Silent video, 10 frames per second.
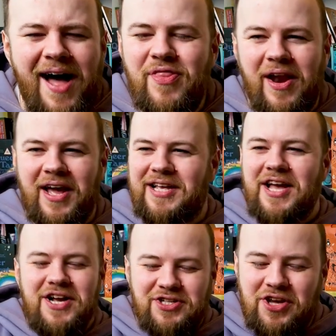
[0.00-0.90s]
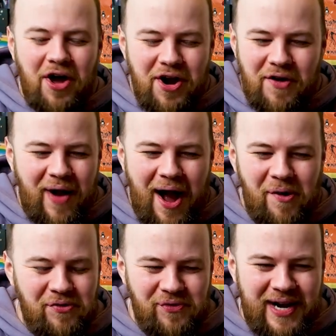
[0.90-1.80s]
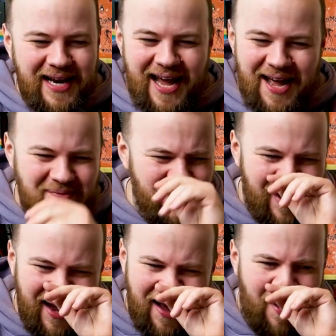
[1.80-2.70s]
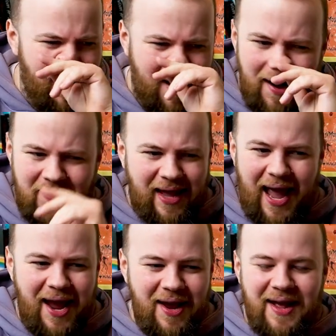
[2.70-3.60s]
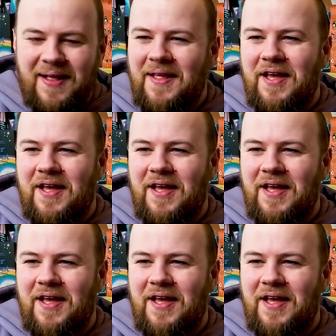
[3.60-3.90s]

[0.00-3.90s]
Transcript: And then like turn it around, read it, and be like, okay.